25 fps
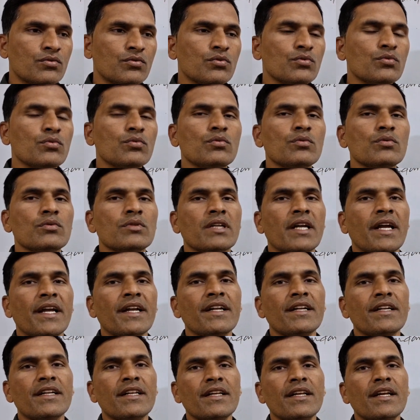
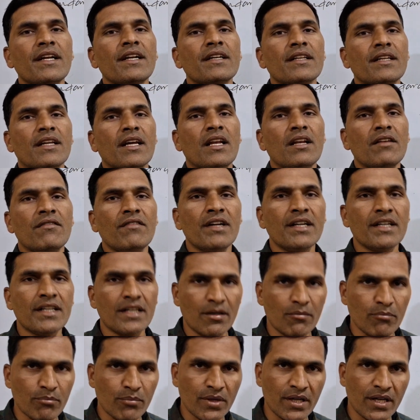298 Kelvin
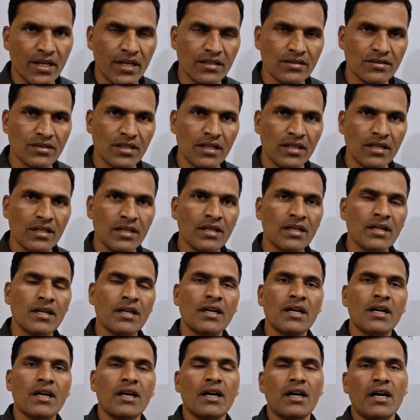temperature
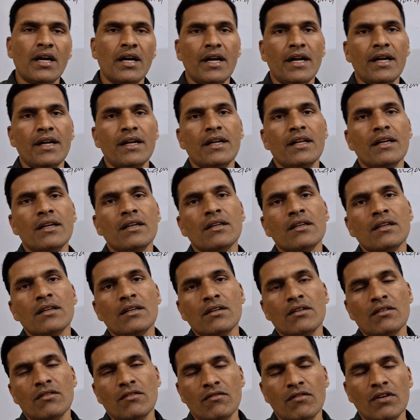and
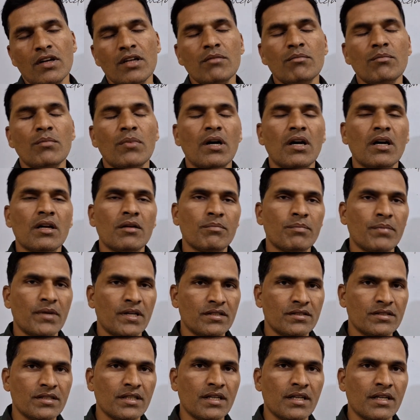1 bar
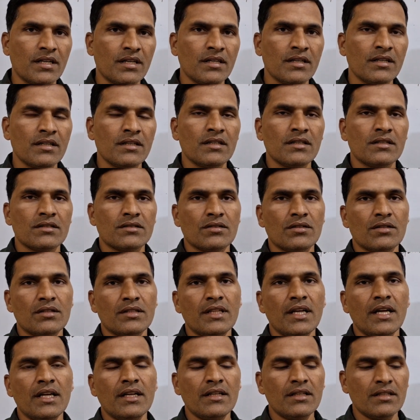pressure, so
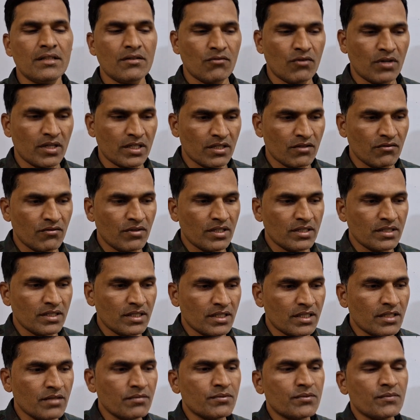then whatever the
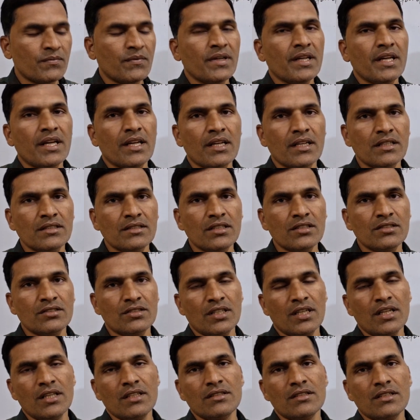Gibbs free energy
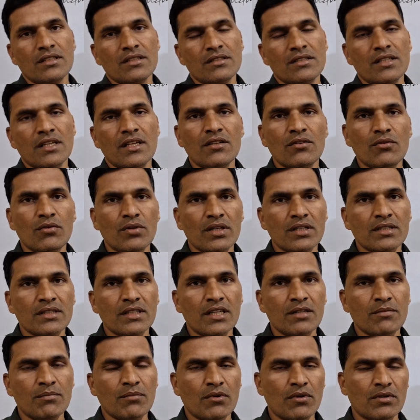change is there during
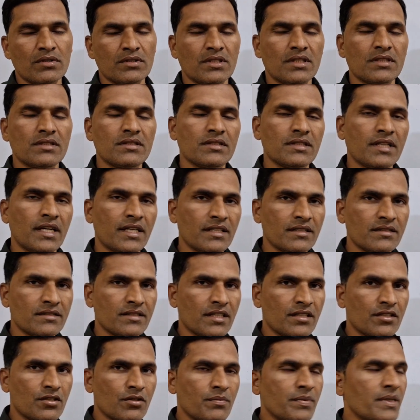that process, that is
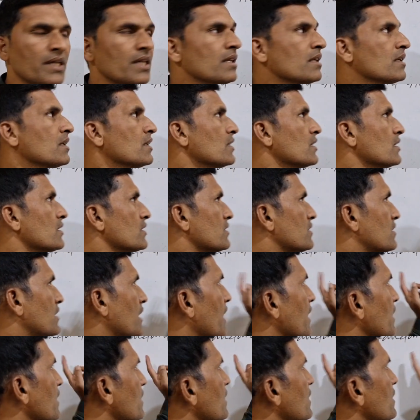said to be
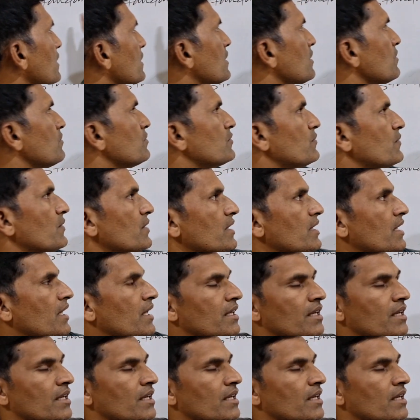standard Gibbs free